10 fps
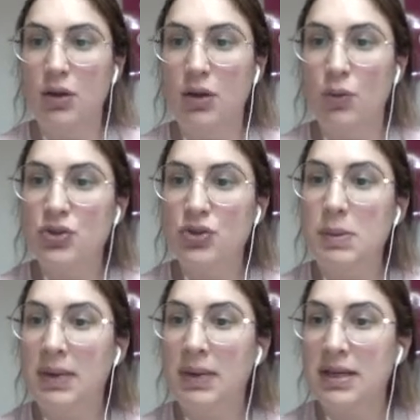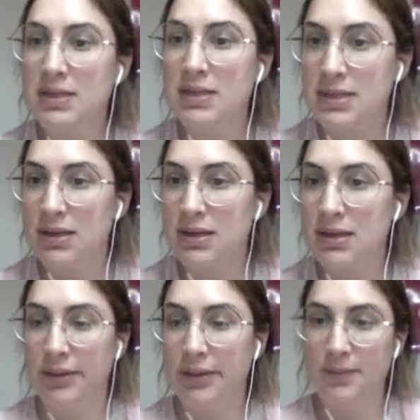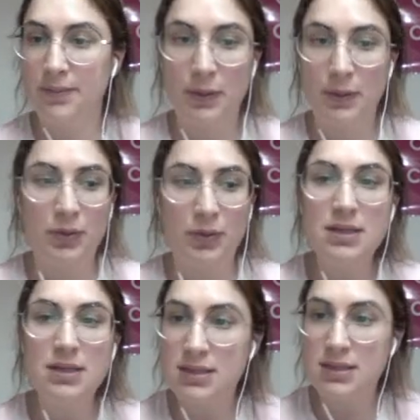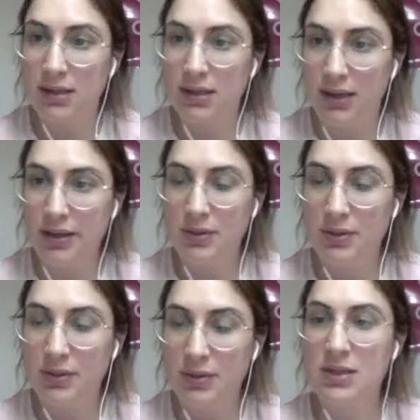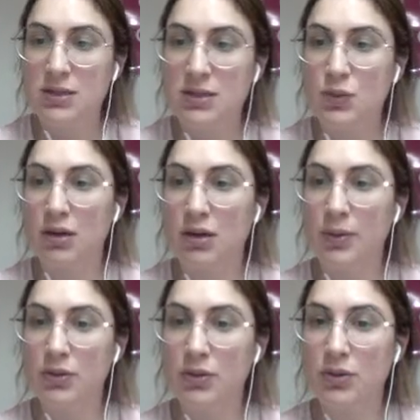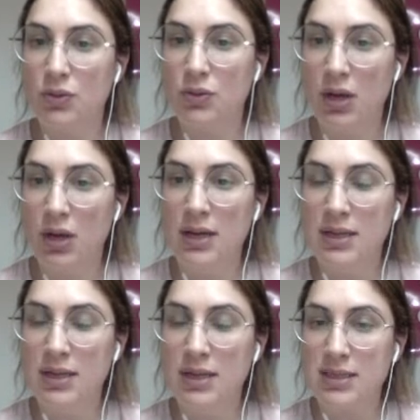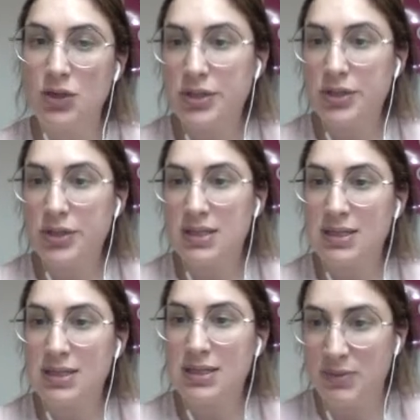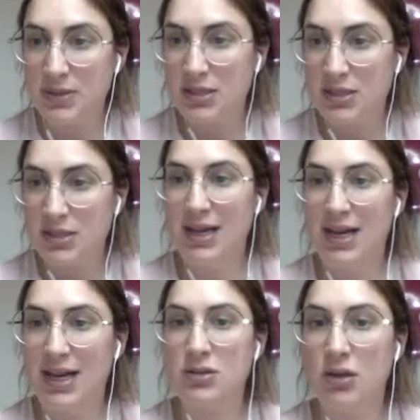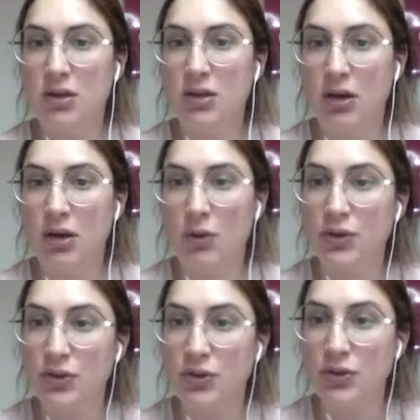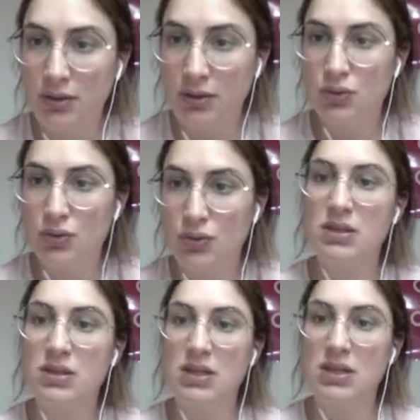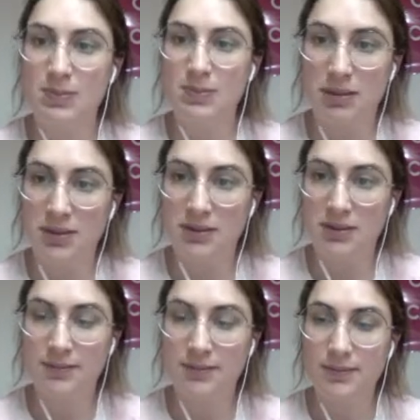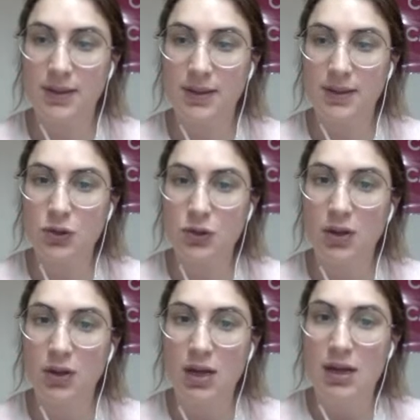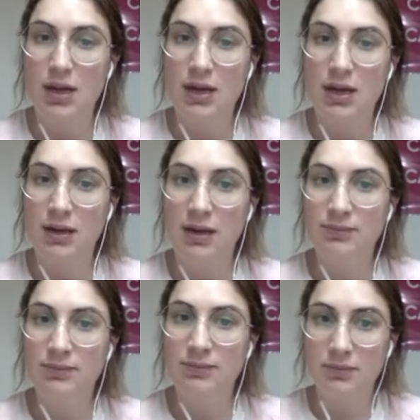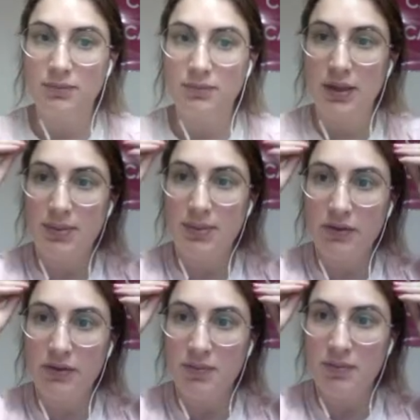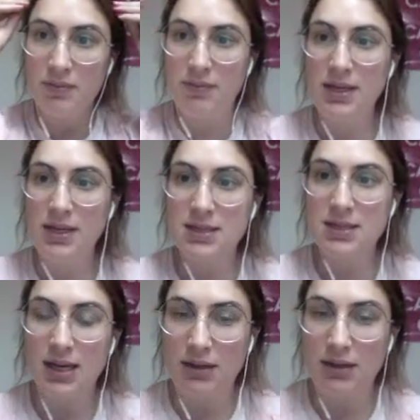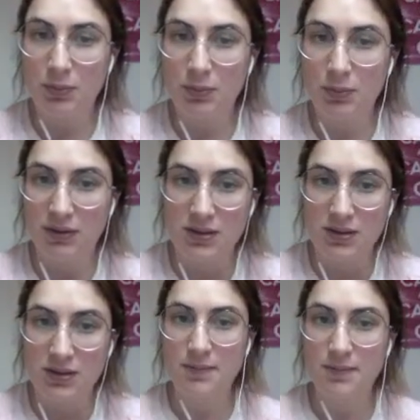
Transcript: What do I mean by describe? When we say describe, it means we are going to say just the steps that were done to do this experiment. So in the back of my mind, I need to put this.